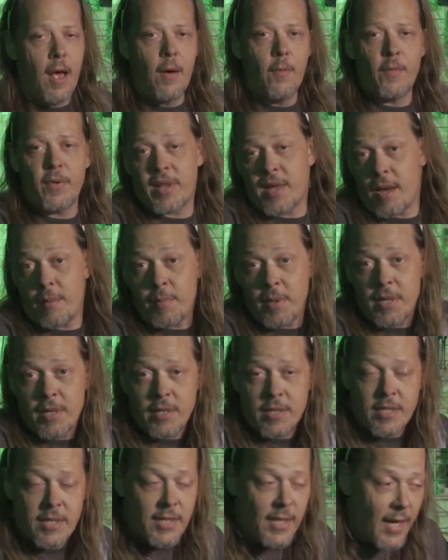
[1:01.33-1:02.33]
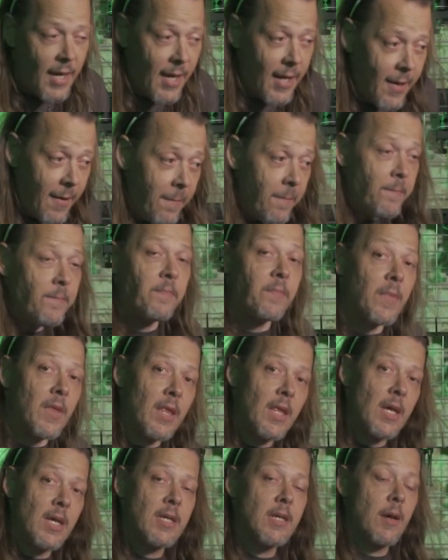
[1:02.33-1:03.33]
With that being said,
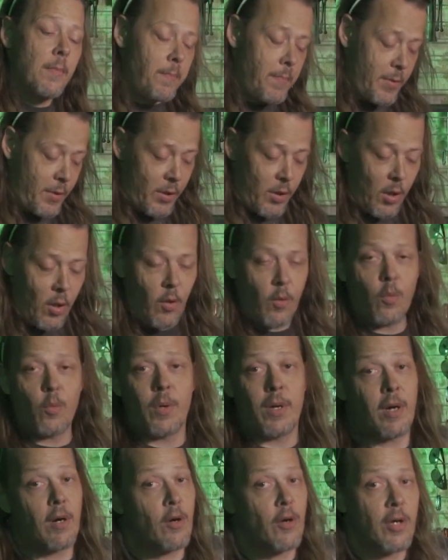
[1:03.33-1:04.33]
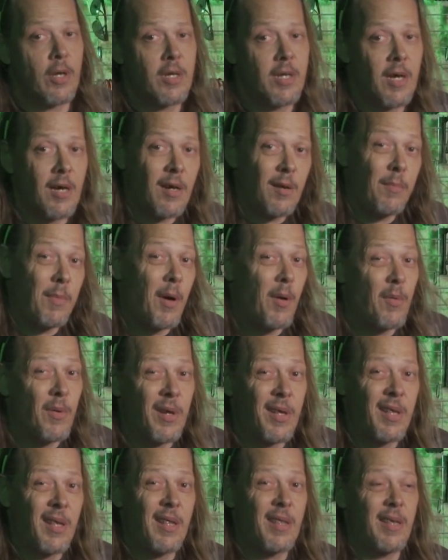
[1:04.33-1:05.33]
this episode we are going to talk about one
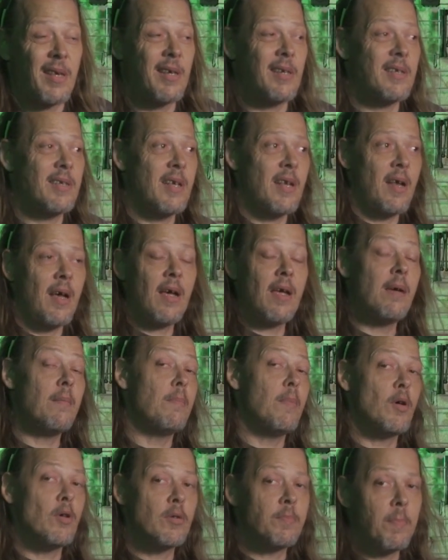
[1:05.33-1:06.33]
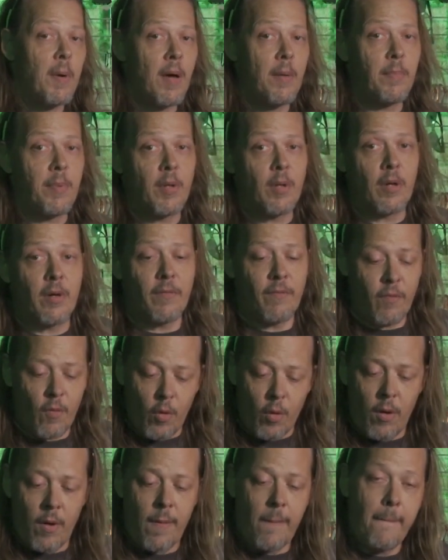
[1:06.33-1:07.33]
of the things that I am most popular
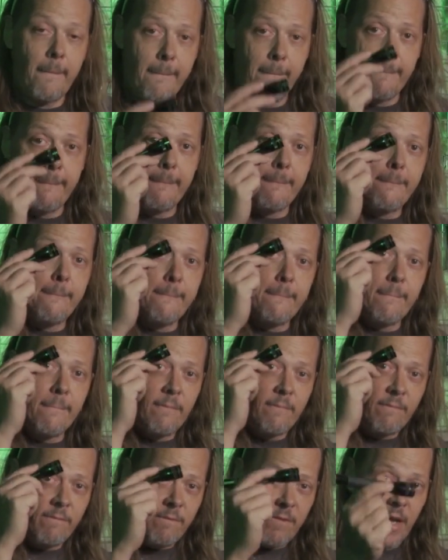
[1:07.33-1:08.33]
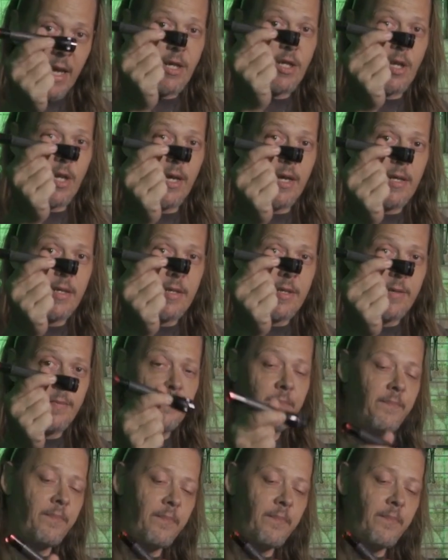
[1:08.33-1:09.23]
for, flashlights.